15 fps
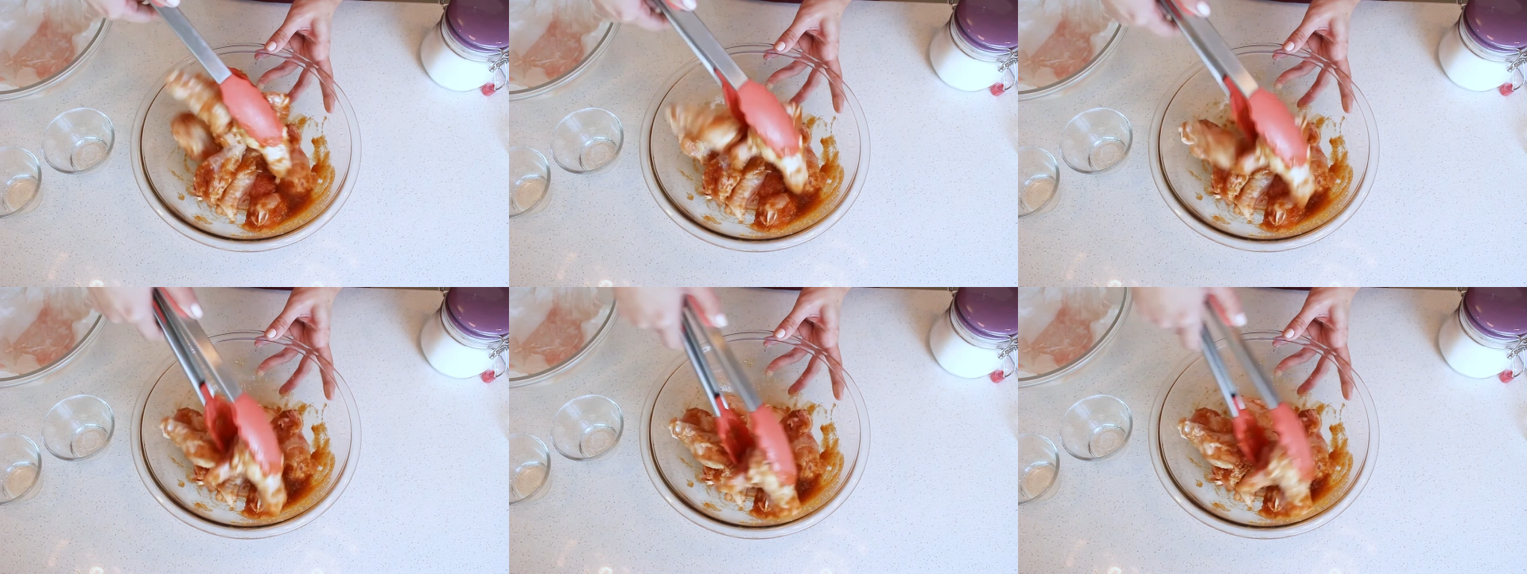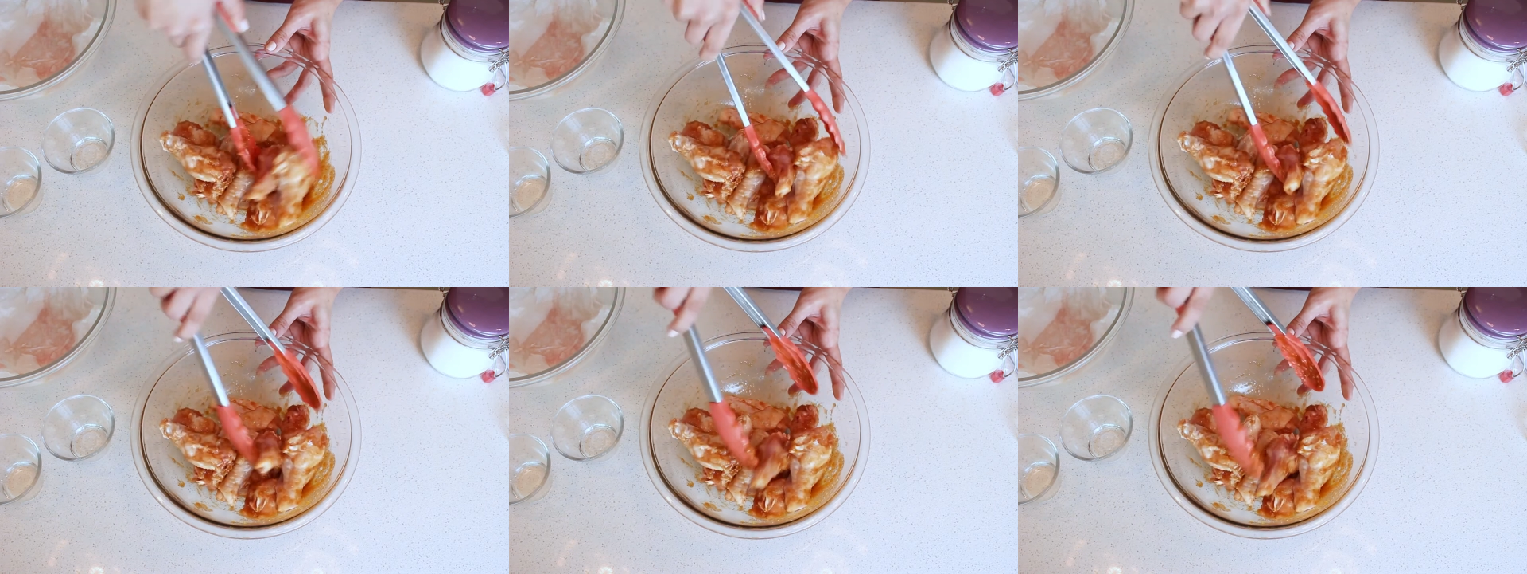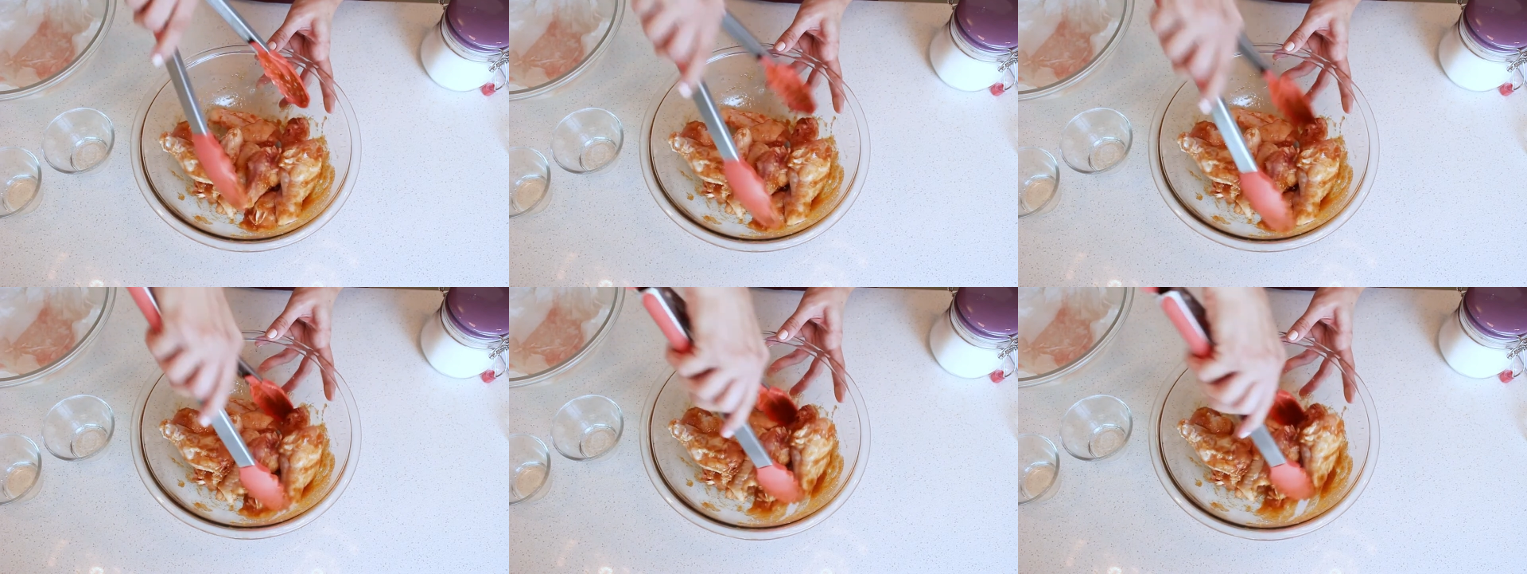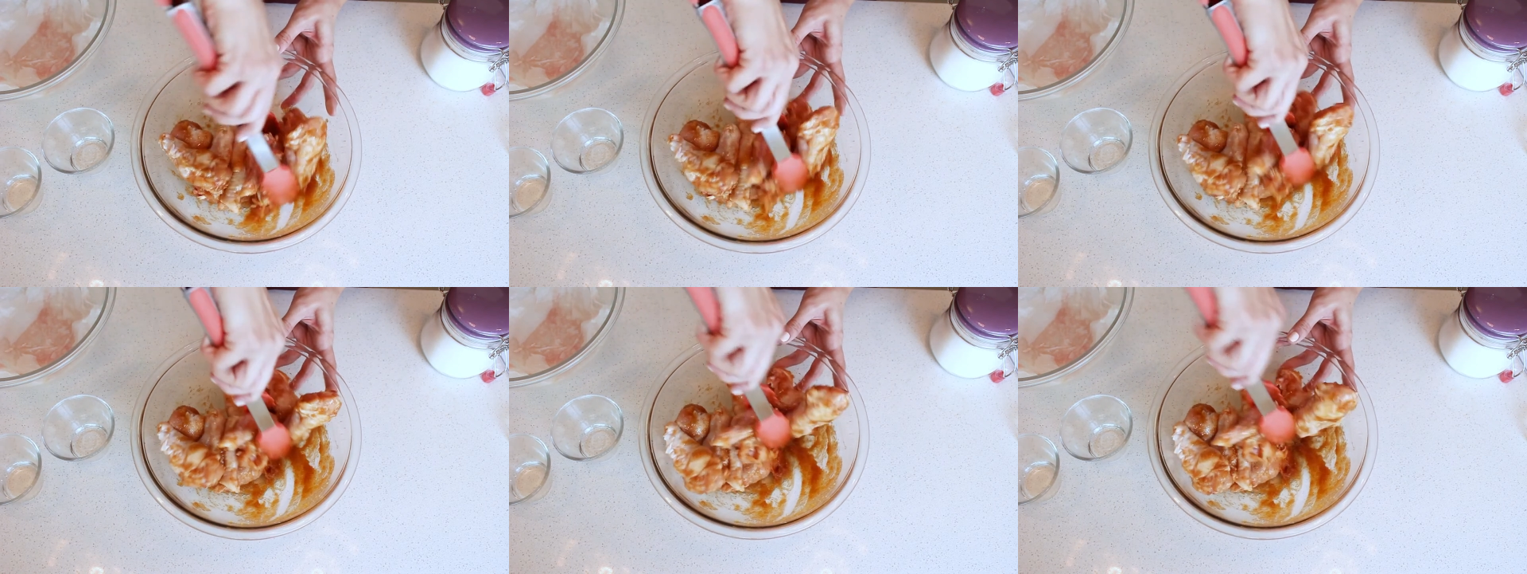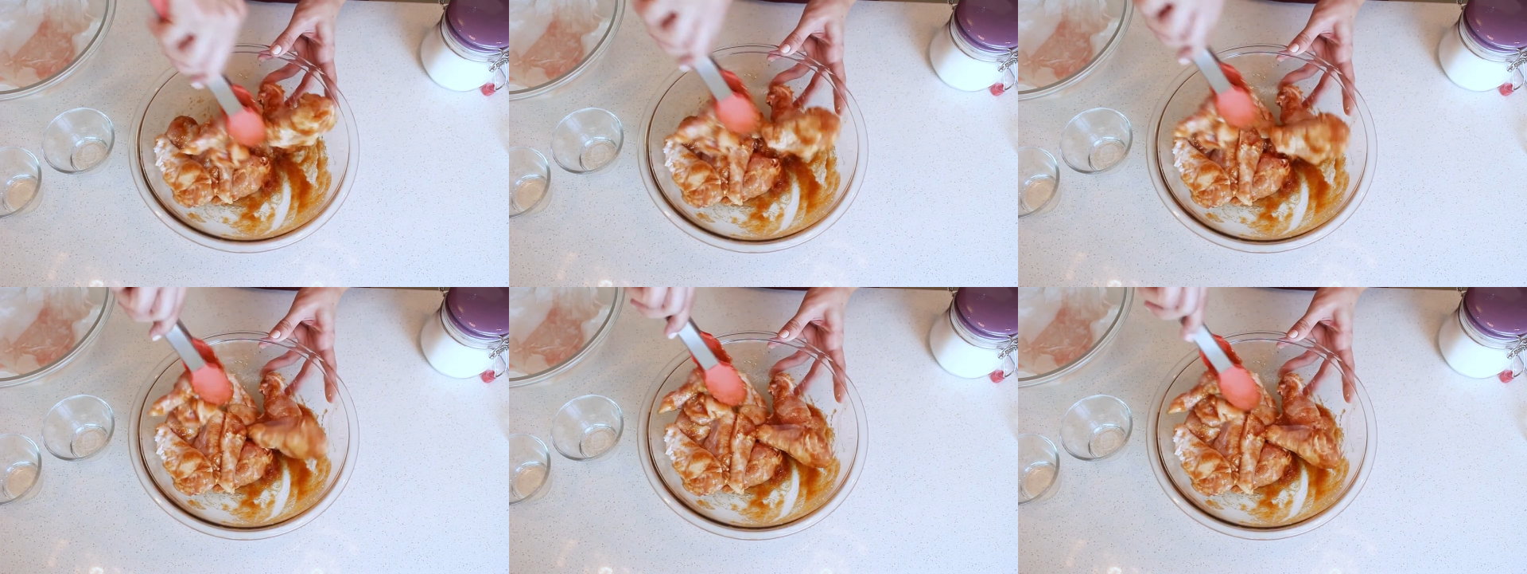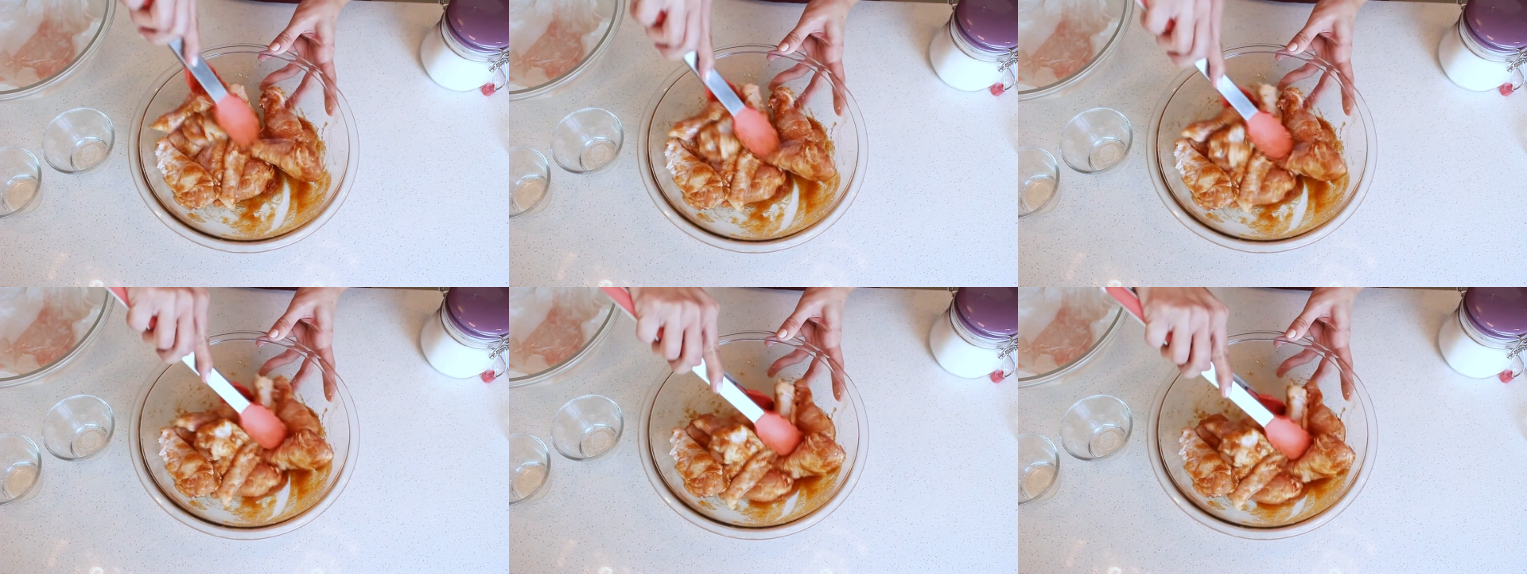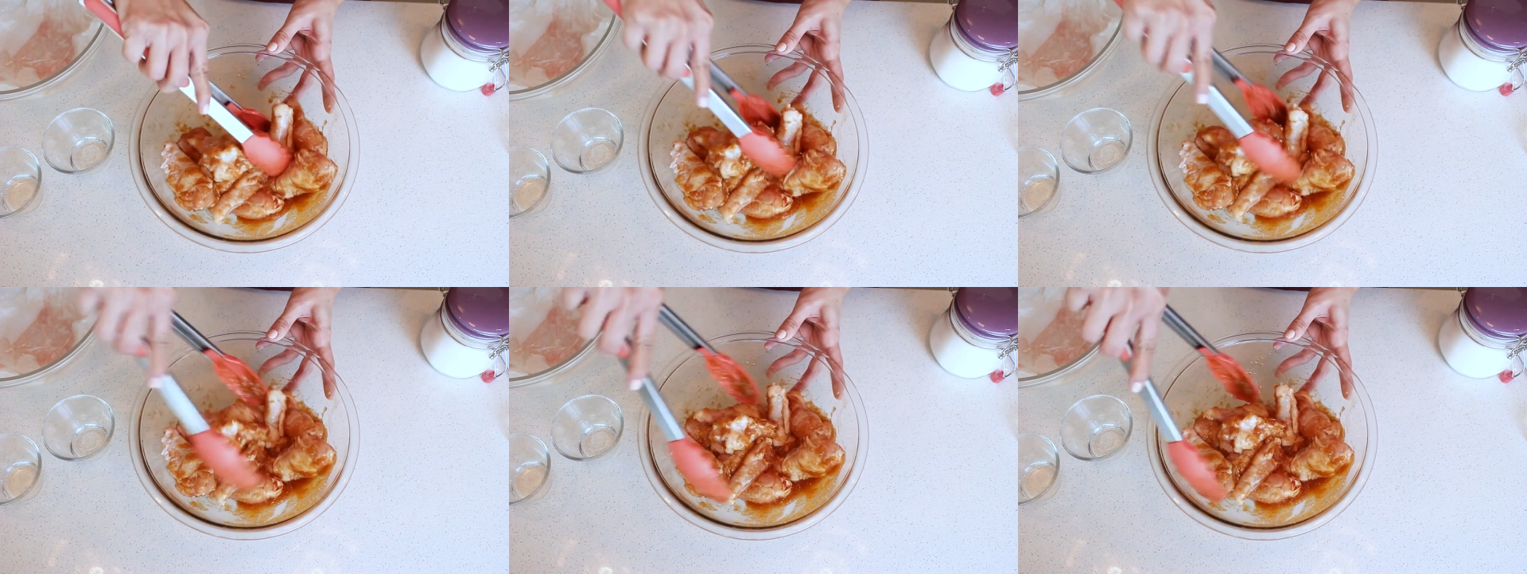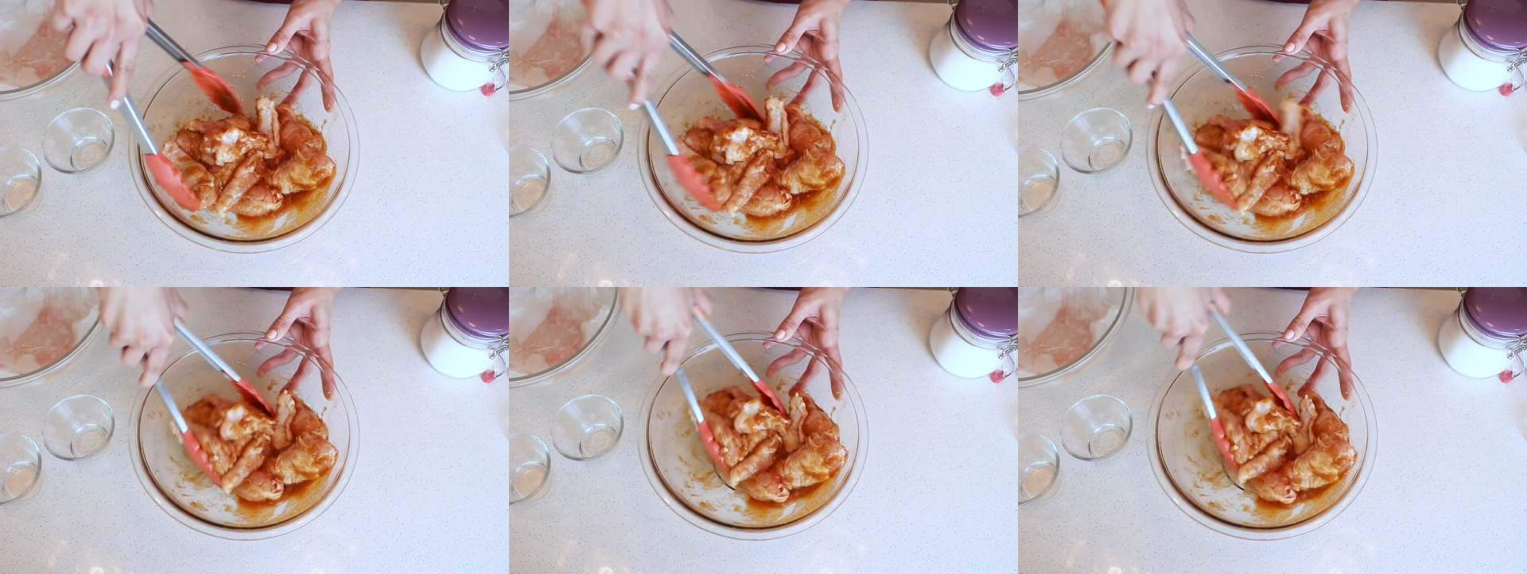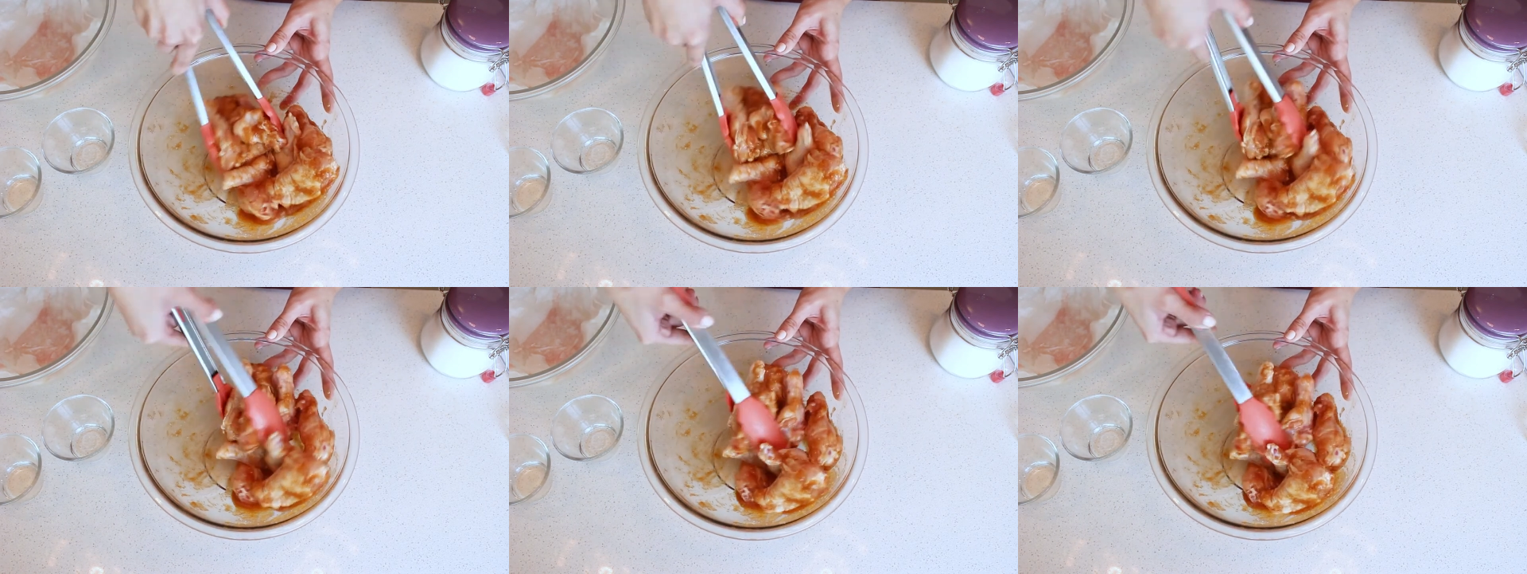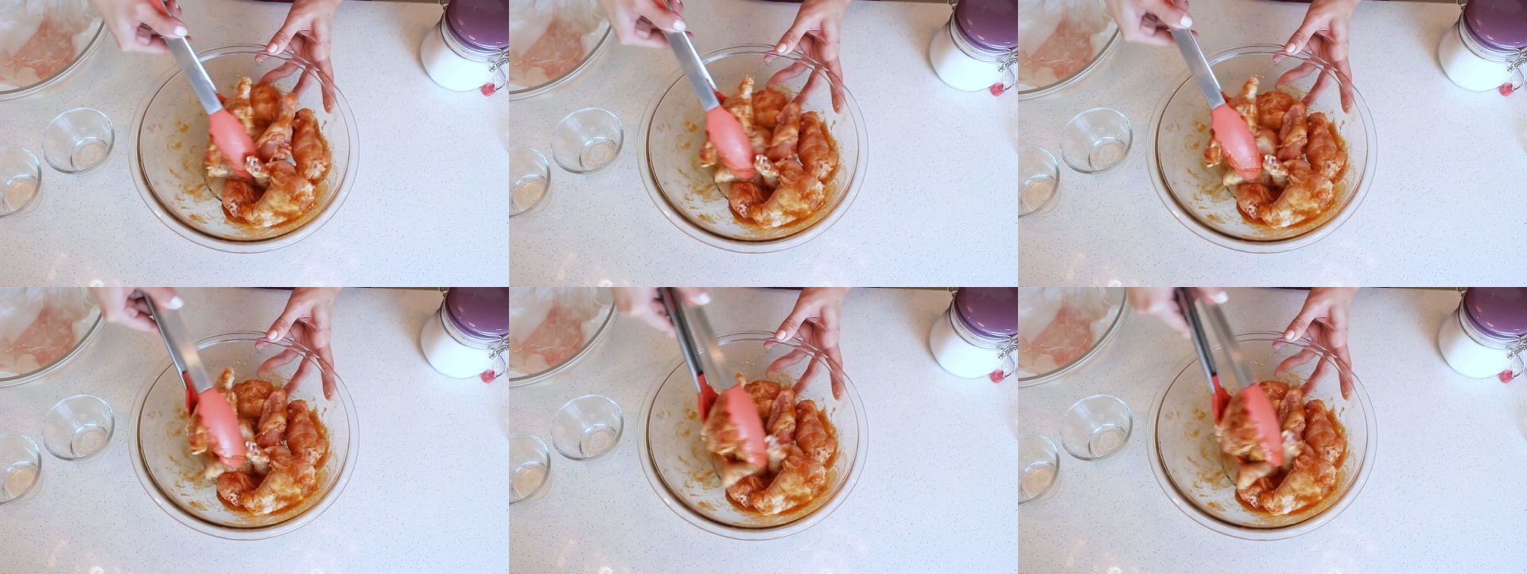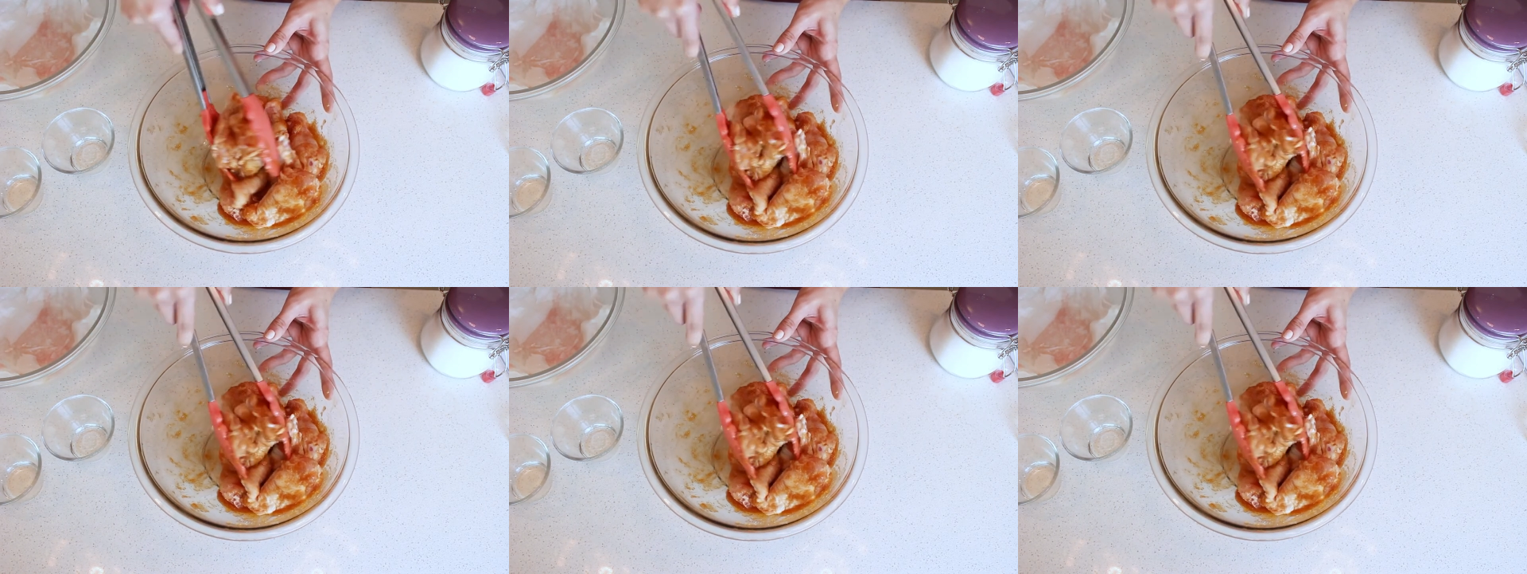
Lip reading: Nobody's mouth can be seen.